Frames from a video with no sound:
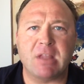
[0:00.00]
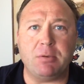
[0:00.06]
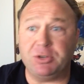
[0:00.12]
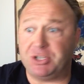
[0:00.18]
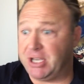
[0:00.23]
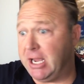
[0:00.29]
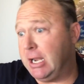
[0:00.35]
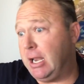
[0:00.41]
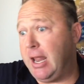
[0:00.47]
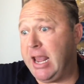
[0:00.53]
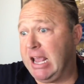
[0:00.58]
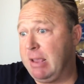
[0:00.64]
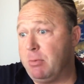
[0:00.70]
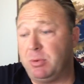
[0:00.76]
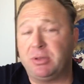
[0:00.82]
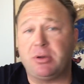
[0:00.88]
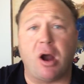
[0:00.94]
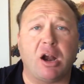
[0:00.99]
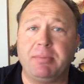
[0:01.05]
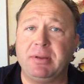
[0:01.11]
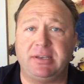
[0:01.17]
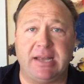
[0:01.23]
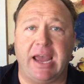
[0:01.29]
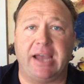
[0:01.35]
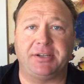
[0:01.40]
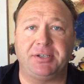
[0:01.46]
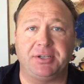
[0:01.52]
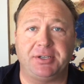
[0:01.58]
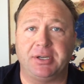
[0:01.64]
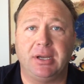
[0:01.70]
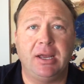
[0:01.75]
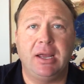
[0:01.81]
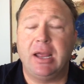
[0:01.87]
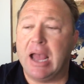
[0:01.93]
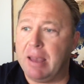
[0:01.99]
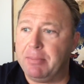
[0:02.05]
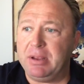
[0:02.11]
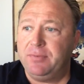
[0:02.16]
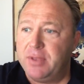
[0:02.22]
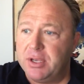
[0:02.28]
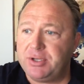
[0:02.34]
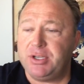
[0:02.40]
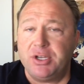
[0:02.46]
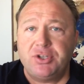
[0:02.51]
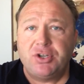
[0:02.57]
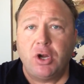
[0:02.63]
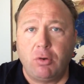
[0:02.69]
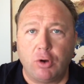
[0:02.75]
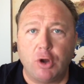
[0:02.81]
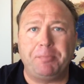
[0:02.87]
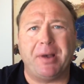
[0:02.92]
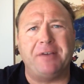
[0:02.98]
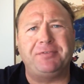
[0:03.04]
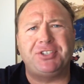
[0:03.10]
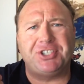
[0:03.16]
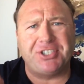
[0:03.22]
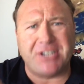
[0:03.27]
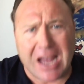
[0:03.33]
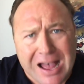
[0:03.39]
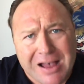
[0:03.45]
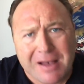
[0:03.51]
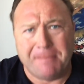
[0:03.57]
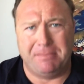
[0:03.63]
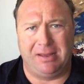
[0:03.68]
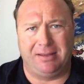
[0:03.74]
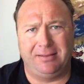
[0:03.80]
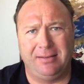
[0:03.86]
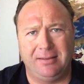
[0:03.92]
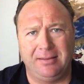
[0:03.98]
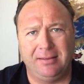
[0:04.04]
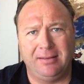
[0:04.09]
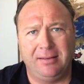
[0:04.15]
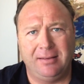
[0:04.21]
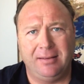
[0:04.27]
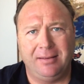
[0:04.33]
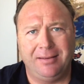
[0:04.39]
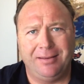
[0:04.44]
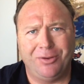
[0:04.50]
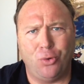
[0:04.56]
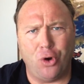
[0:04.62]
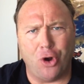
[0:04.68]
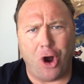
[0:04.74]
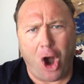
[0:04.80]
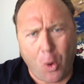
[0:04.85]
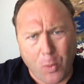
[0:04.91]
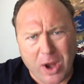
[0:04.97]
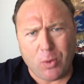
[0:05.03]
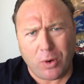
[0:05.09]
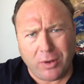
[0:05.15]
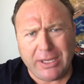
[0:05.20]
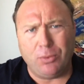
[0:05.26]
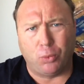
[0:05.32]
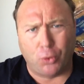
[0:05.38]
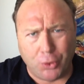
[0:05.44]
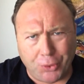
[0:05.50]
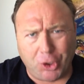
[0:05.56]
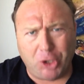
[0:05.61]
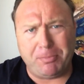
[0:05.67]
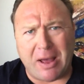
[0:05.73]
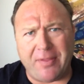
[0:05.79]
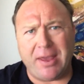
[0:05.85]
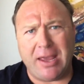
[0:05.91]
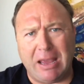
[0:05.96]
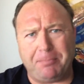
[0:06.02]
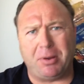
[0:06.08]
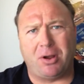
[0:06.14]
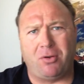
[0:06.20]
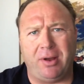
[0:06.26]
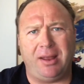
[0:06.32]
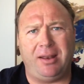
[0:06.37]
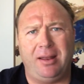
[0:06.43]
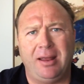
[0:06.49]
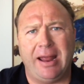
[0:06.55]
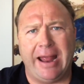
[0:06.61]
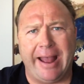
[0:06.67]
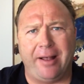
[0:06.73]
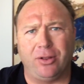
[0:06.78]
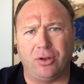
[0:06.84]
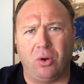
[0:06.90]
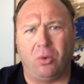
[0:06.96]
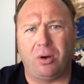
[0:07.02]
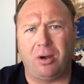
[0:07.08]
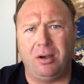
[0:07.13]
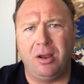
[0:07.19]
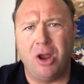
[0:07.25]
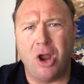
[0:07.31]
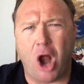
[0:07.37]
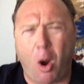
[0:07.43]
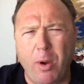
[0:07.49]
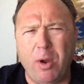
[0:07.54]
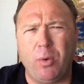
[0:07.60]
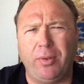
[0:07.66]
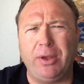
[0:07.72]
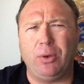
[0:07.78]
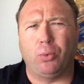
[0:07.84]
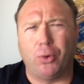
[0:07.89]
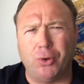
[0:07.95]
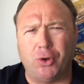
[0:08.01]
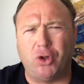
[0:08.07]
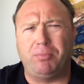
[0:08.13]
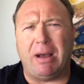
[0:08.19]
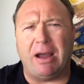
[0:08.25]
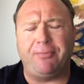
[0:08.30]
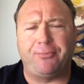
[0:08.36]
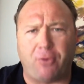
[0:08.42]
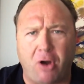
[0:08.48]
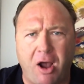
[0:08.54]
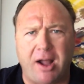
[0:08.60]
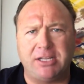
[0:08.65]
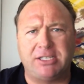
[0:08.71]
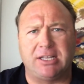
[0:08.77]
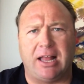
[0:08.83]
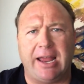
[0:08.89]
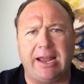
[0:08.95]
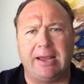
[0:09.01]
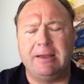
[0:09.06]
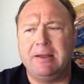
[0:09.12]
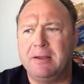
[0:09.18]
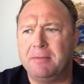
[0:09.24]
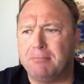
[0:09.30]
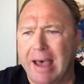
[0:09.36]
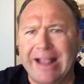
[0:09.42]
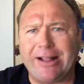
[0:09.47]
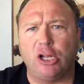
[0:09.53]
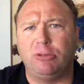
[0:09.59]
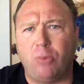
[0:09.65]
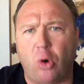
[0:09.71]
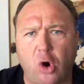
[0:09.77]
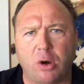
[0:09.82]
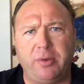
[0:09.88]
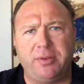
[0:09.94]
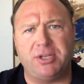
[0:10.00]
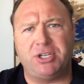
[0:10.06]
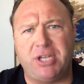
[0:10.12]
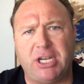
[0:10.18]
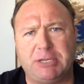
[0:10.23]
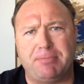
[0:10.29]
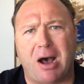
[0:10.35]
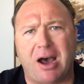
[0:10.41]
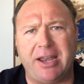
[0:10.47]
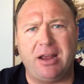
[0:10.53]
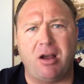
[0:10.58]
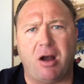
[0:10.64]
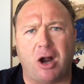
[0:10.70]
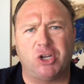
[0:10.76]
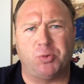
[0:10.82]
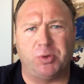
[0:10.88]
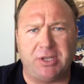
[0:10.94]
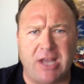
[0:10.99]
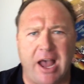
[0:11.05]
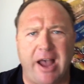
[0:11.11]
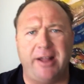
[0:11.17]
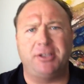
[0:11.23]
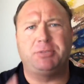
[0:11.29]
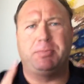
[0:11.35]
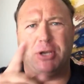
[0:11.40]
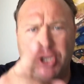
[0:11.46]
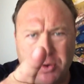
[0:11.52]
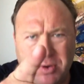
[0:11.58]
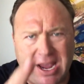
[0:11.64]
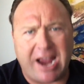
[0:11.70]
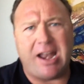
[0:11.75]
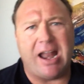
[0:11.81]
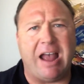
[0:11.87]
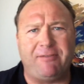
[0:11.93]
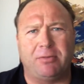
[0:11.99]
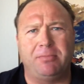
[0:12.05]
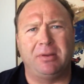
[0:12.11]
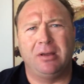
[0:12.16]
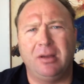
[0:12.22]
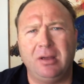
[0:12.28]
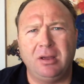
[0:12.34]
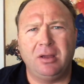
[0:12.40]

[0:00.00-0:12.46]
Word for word: It was Ken Lay came with carbon taxes. I mean, this is a group of scum. Are we really ruled by the hypocrite Al Gore? Are we really ruled by frauds like Michael Moore with his six bodyguards with guns, but you can't have them?